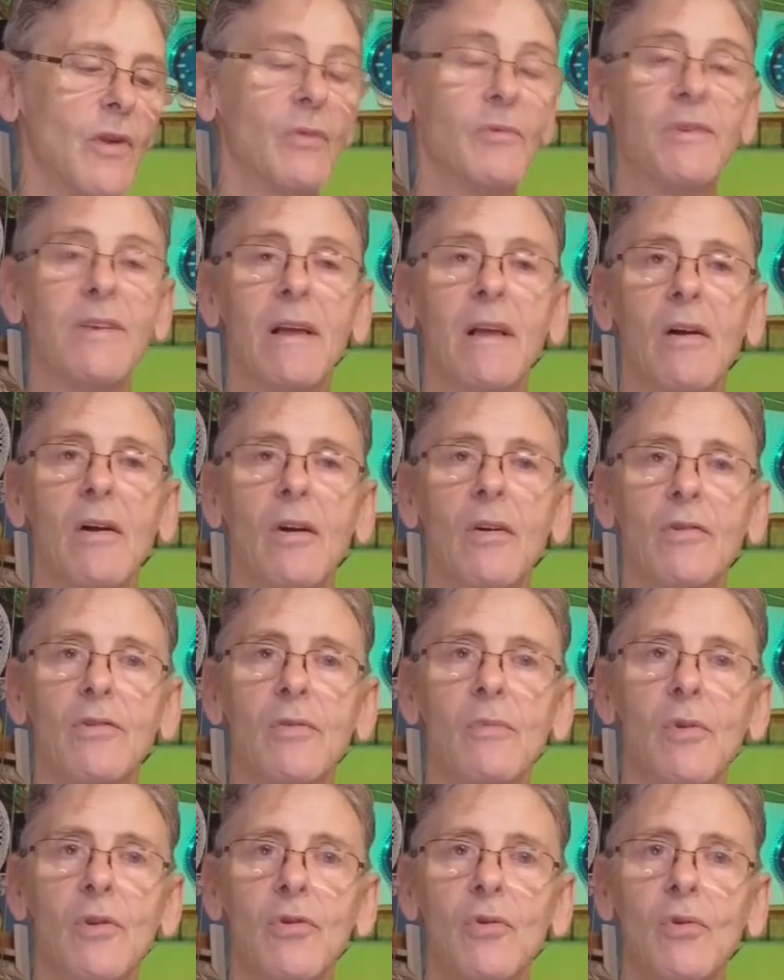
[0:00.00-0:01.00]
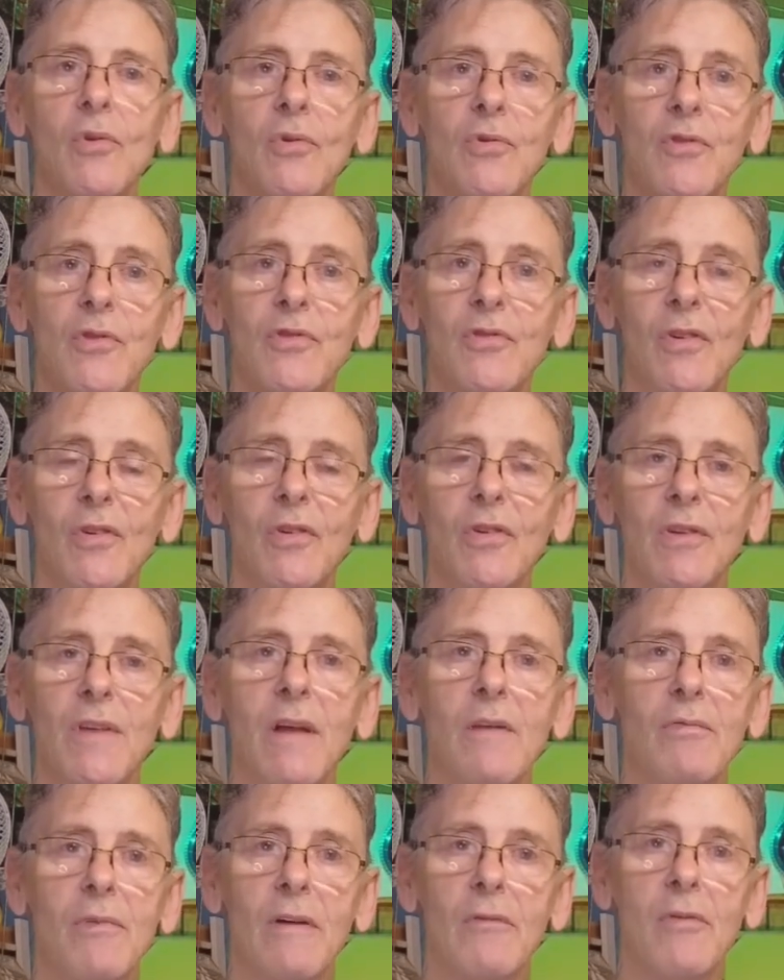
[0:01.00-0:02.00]
till I got to my daughter's, I could
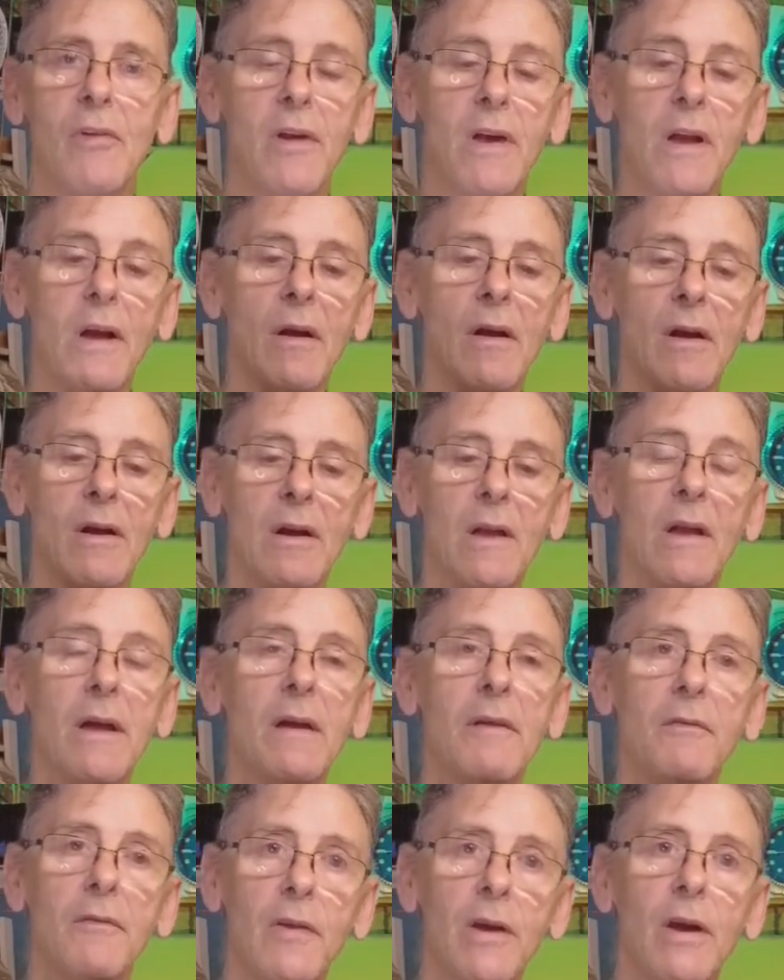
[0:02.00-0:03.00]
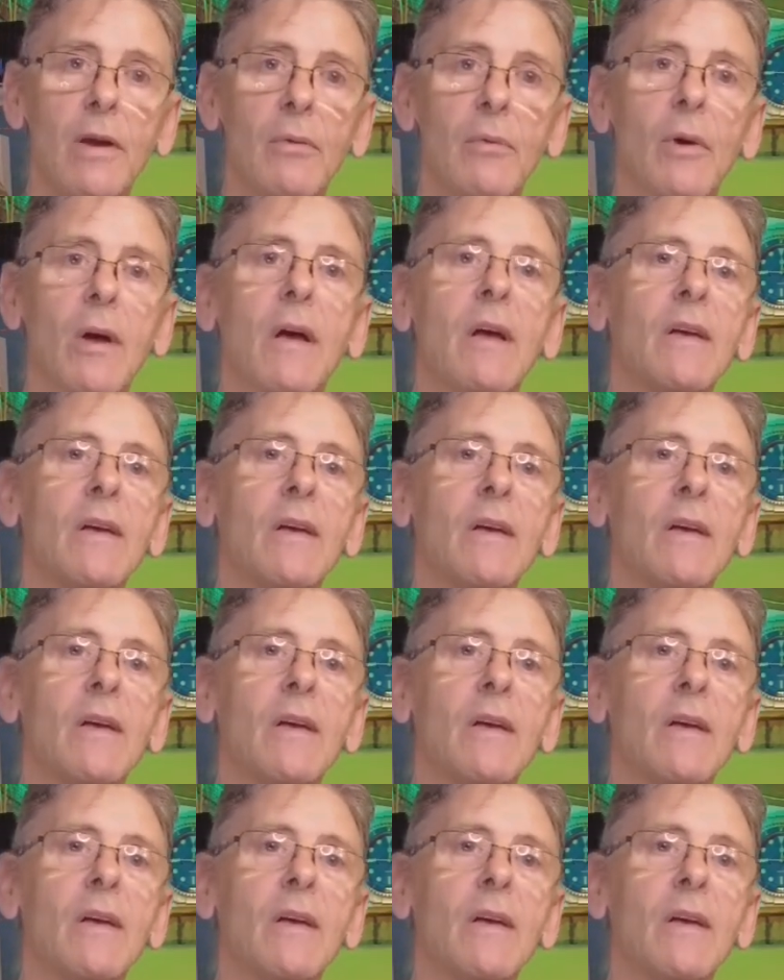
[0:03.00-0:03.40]
never have a clear view.